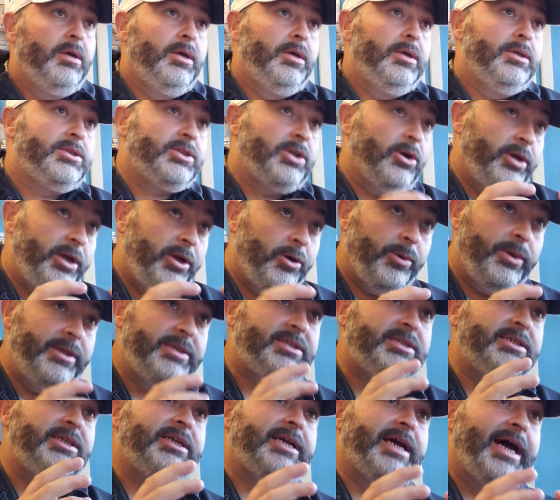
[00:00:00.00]
so here we
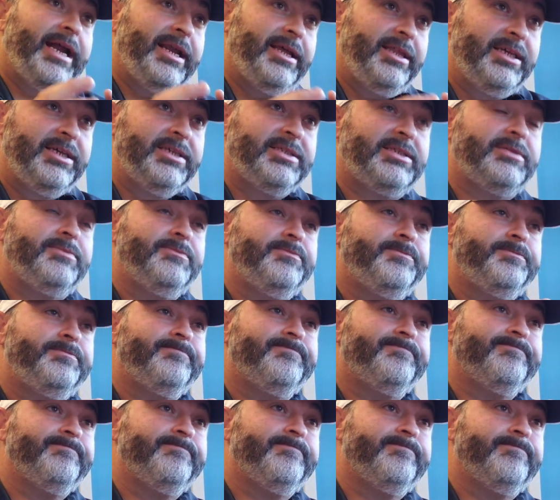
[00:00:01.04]
see kind of this,
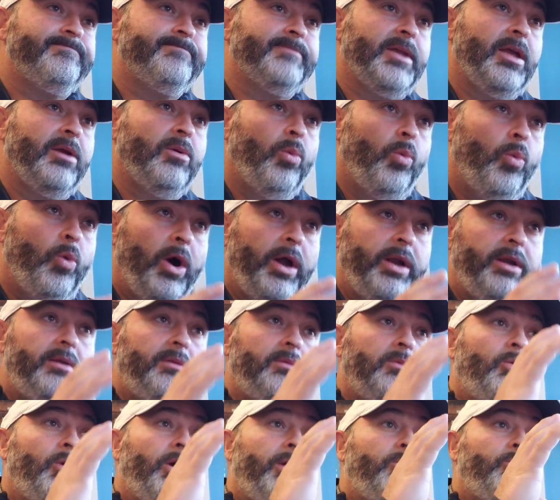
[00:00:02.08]

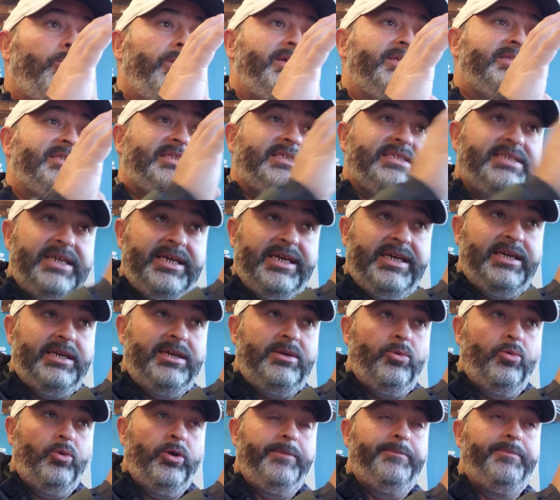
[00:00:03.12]
what we
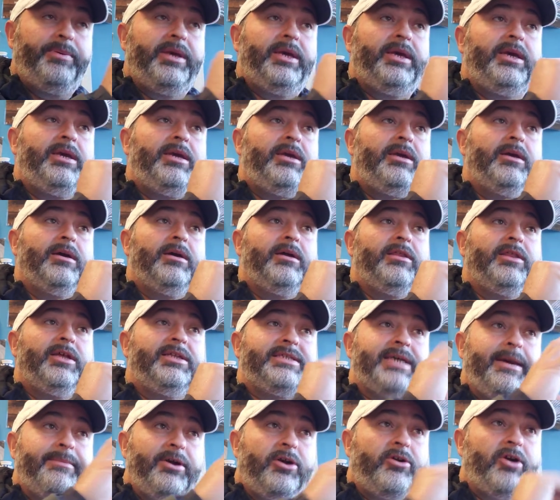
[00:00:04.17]
see would be the
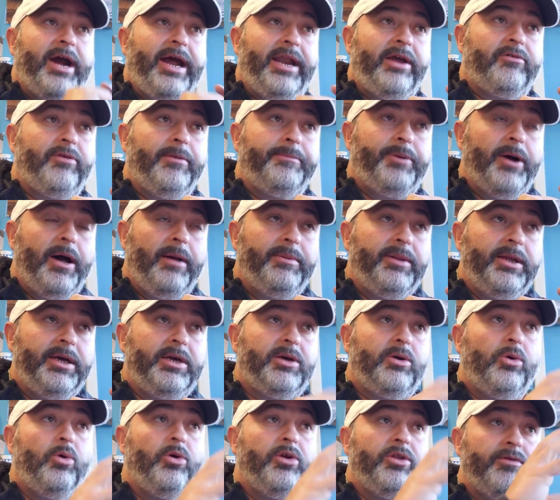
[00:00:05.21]
Democratic
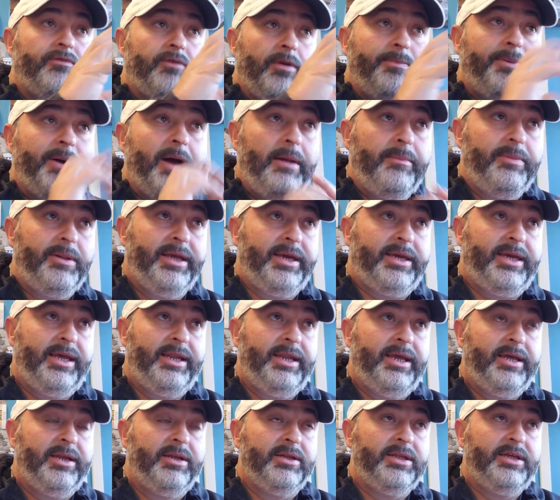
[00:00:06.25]
Republic or the Republic in
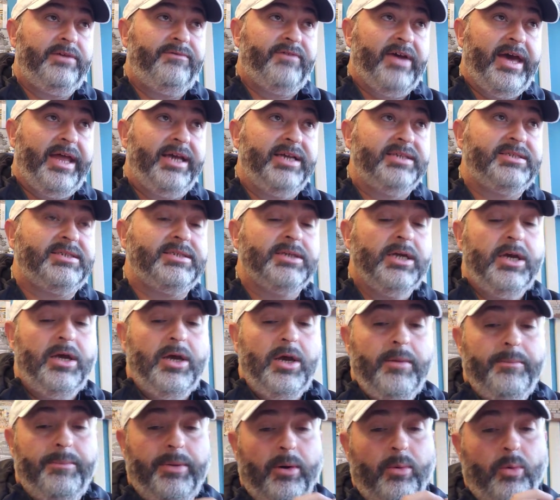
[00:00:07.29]
Italy, Venice.
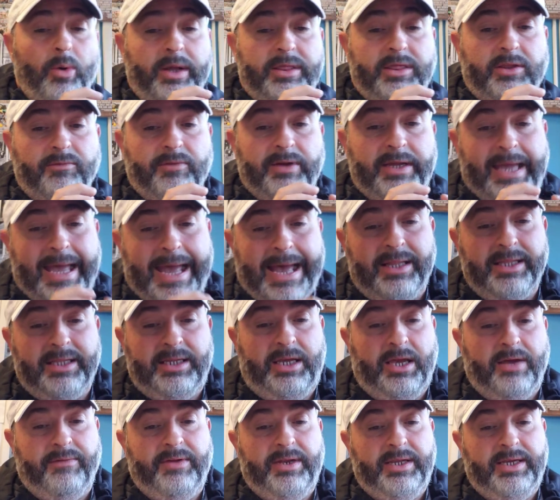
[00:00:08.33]
But what the
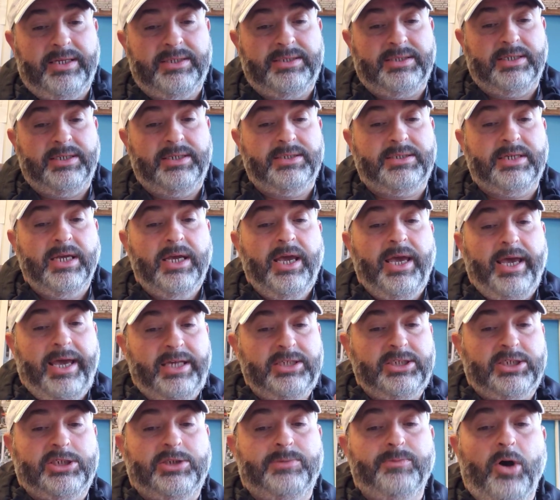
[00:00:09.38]
reality of it is
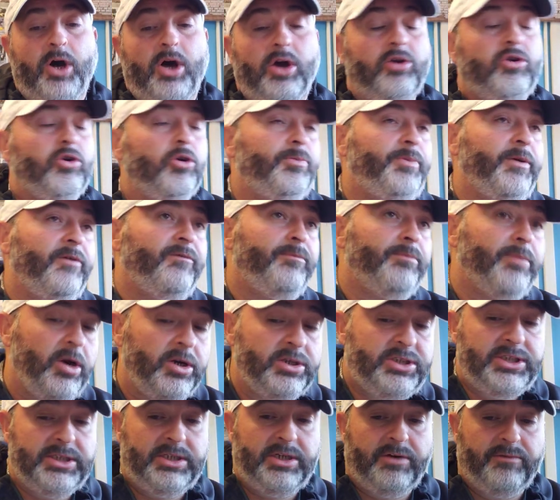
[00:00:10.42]
a small group of
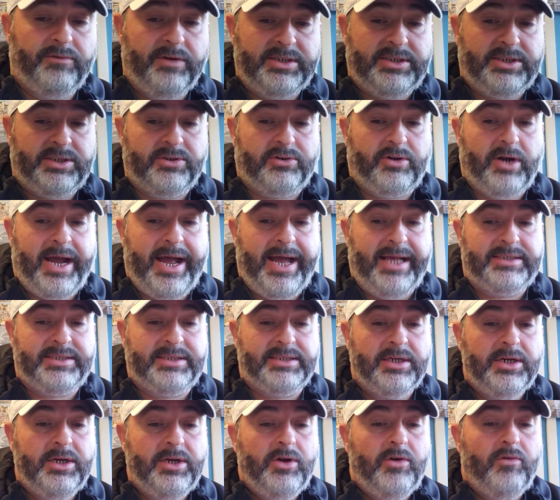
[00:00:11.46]
merchant
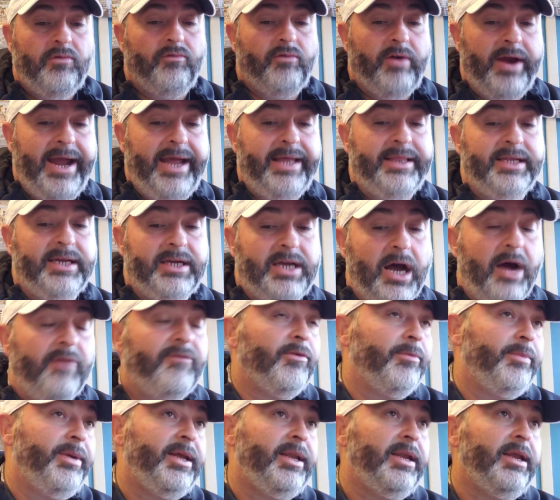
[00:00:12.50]
aristocrats ran the
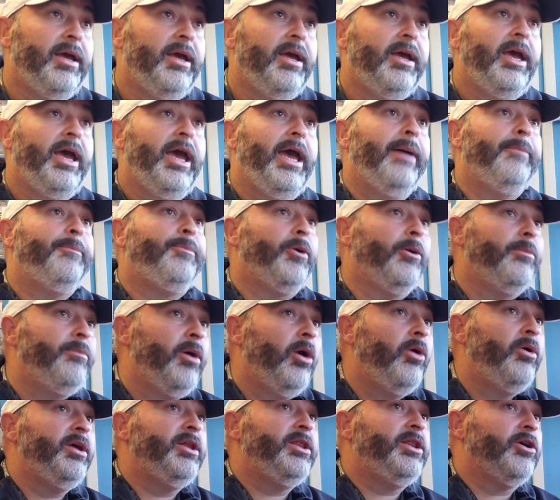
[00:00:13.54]
government and
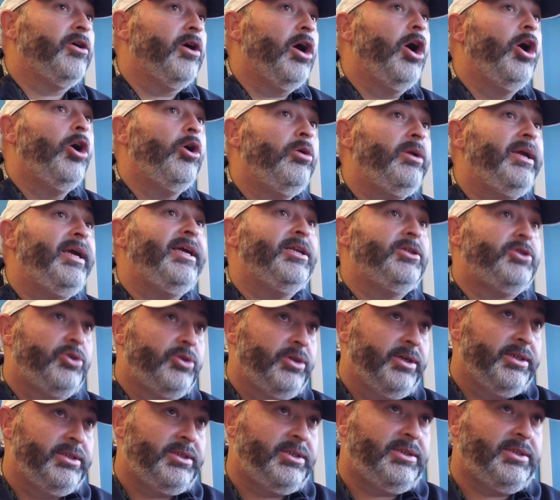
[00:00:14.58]
promoted their own
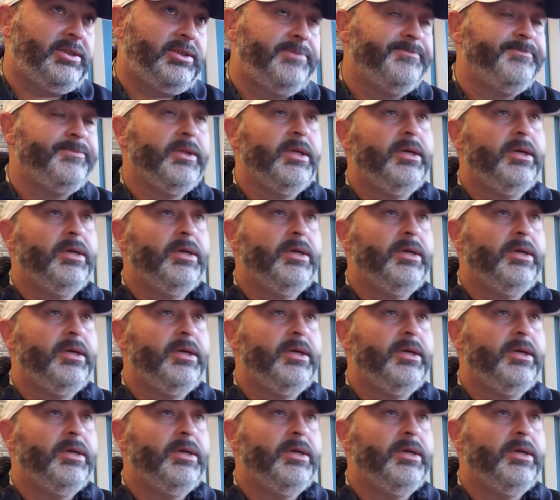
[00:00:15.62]
interests.